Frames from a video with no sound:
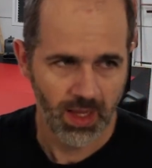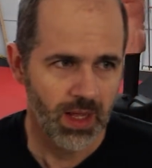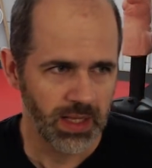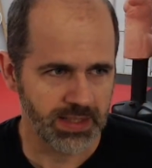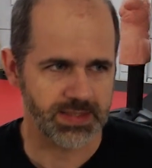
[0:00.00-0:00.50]

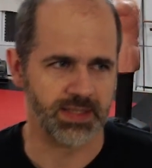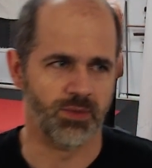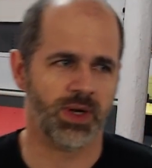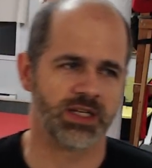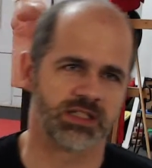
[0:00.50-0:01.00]
Let's see,
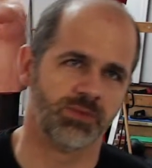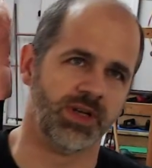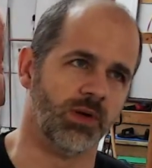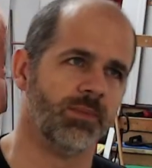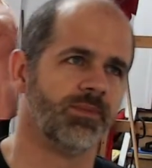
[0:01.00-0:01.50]
what else can we
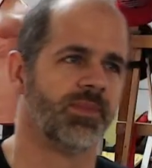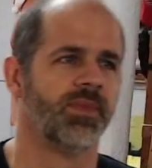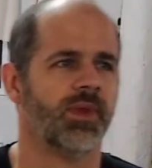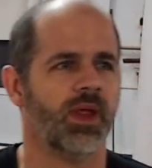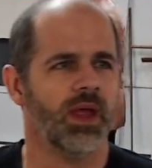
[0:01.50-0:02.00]
do?
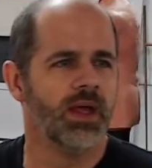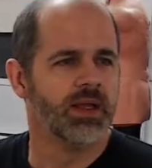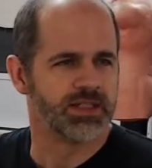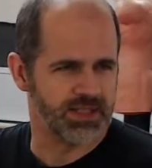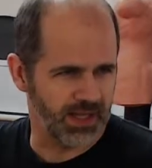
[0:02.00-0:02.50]

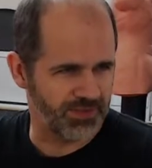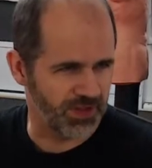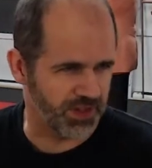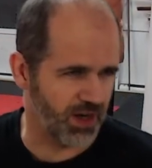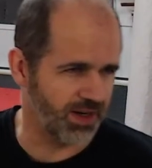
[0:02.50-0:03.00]
Still, I feel
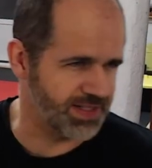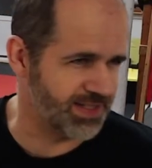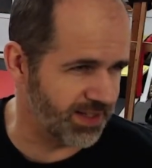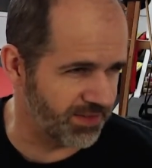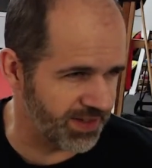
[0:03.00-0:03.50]
Descartes is
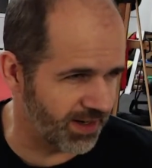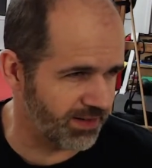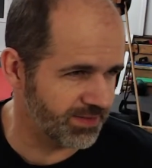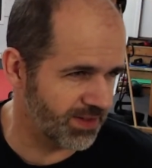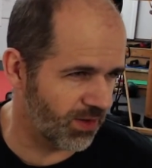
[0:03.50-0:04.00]
still out there.
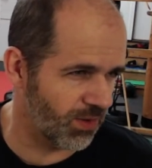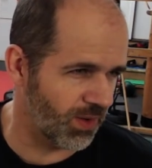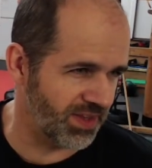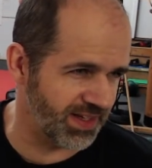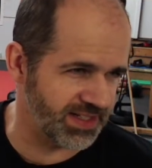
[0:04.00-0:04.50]
Oh,
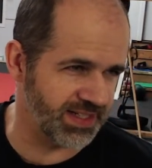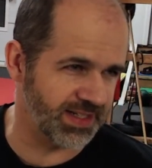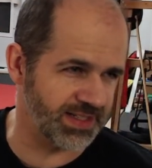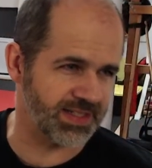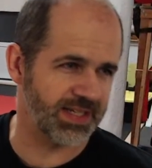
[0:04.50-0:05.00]
I think she
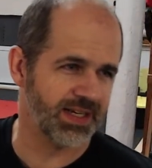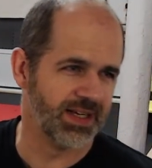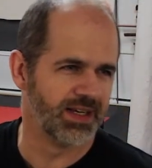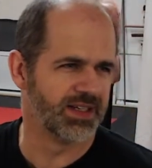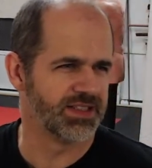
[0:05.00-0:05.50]
is.
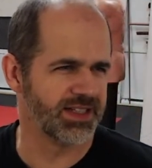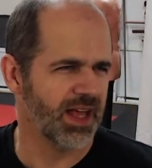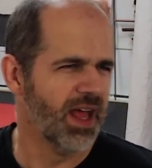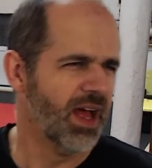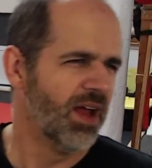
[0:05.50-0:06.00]

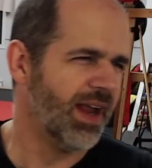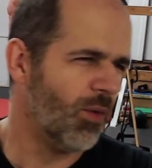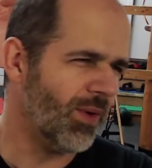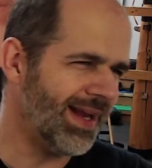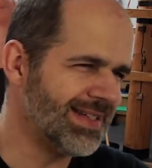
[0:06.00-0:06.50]
Now,
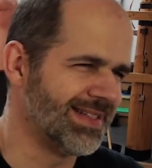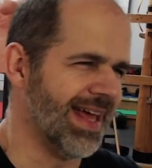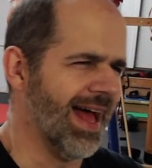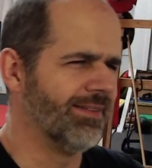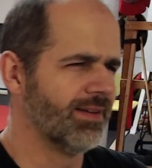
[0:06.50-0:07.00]
what is
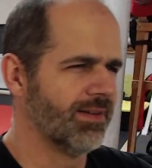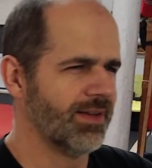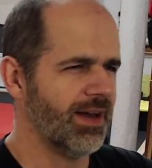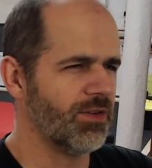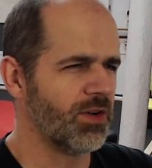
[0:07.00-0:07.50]
that?
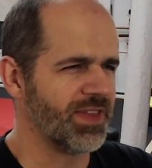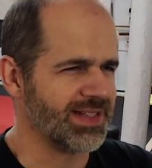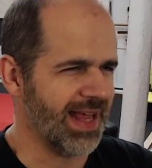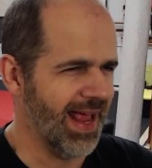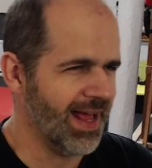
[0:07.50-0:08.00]
I don't know if that's
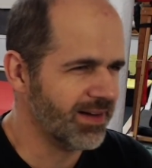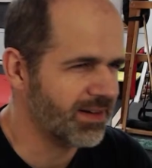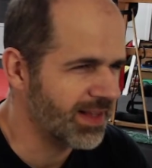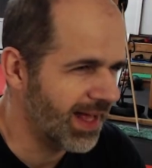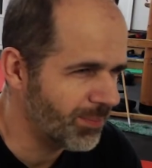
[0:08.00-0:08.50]
a hand
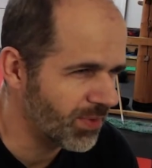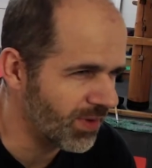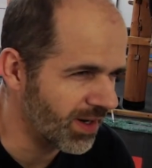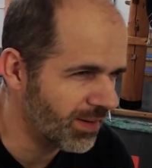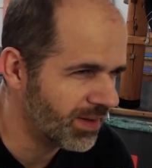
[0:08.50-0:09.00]
clap
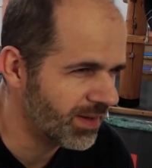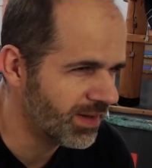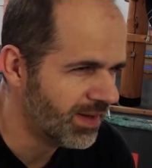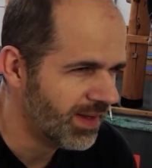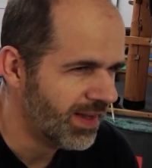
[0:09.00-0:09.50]
or
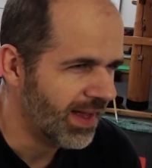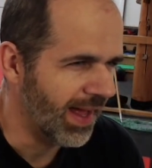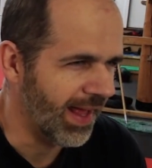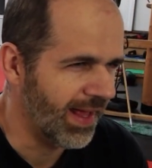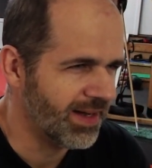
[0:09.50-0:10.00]
a
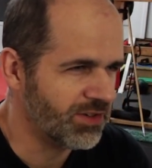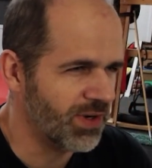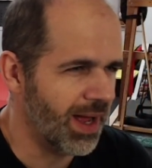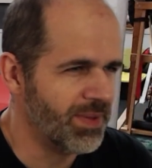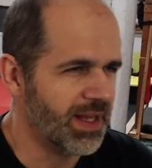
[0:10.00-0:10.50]
hand
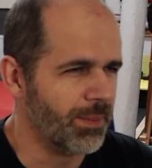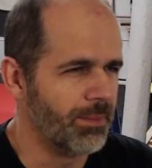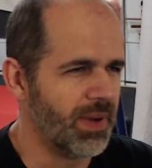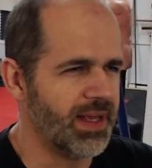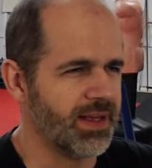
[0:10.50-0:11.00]
grabbing a
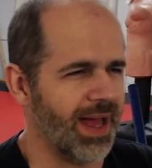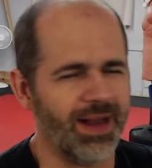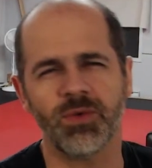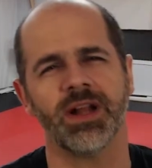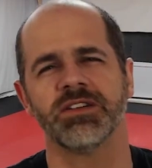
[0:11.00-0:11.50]
mic. I
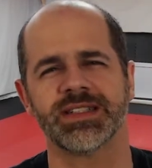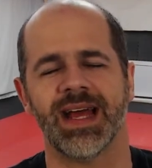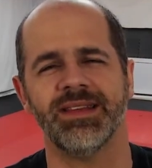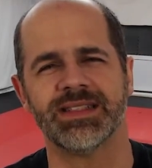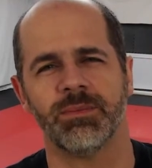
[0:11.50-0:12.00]
don't
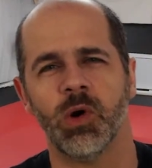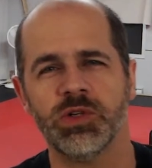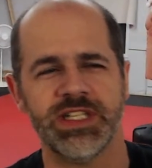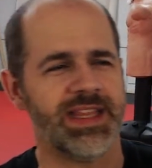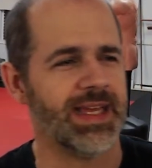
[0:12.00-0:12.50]
understand these
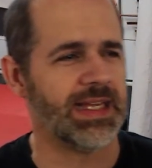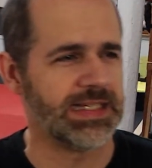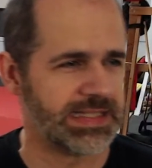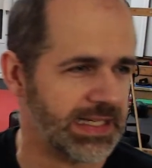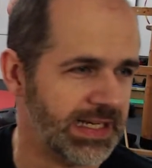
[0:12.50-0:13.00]
emoji
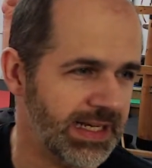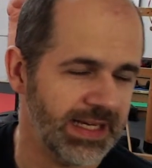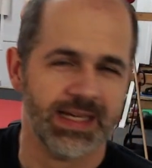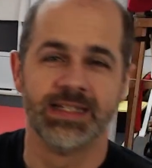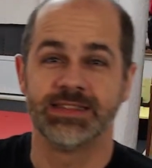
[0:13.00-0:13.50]
things.
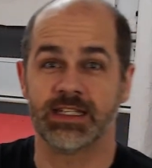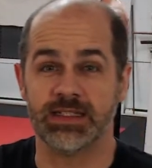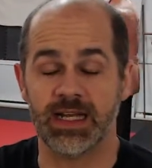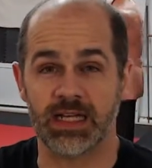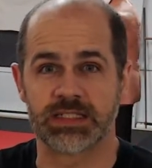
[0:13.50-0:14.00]
They're
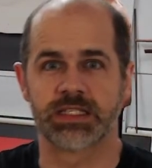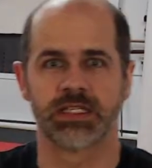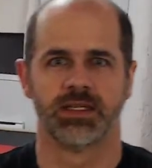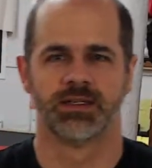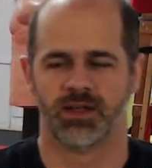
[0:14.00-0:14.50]
nuts.
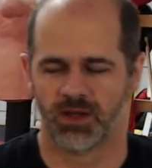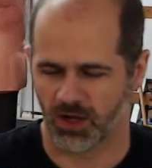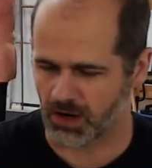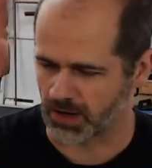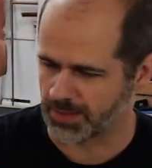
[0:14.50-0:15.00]

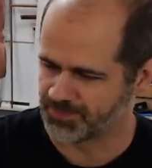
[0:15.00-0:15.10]
All right.